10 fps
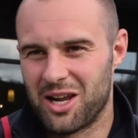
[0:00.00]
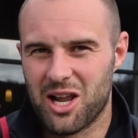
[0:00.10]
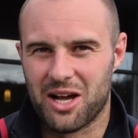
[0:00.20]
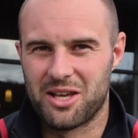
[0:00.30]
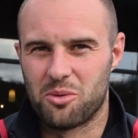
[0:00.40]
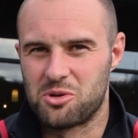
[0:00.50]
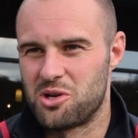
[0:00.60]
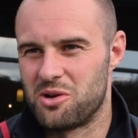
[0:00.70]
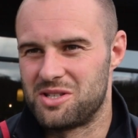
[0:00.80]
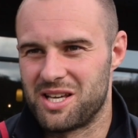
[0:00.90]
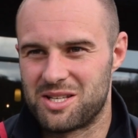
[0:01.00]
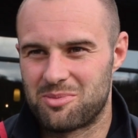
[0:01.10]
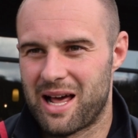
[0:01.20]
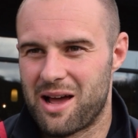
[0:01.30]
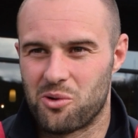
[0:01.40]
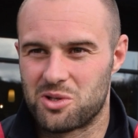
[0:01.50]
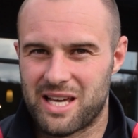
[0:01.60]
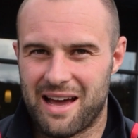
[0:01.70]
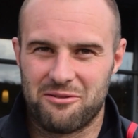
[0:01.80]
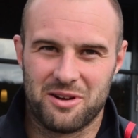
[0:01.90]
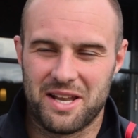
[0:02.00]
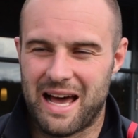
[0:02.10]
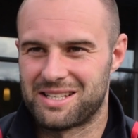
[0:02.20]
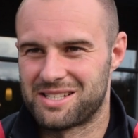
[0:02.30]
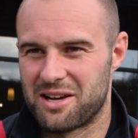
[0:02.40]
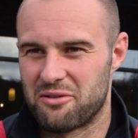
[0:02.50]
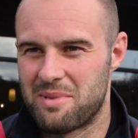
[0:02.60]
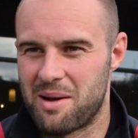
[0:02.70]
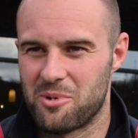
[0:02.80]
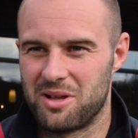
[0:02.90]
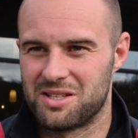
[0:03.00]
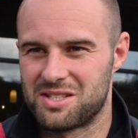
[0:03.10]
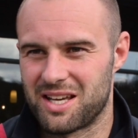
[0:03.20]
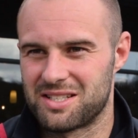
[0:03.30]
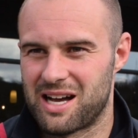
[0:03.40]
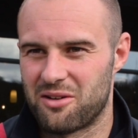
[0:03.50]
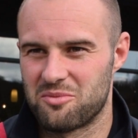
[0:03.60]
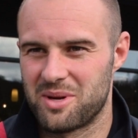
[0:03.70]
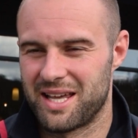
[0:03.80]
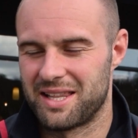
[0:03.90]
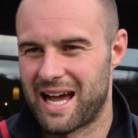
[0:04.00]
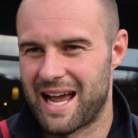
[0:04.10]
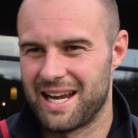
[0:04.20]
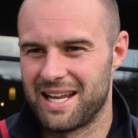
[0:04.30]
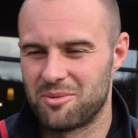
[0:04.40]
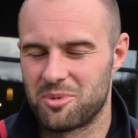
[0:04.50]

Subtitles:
lucky opportunity to play all together, and that's another memory that sticks out for me in the A-League.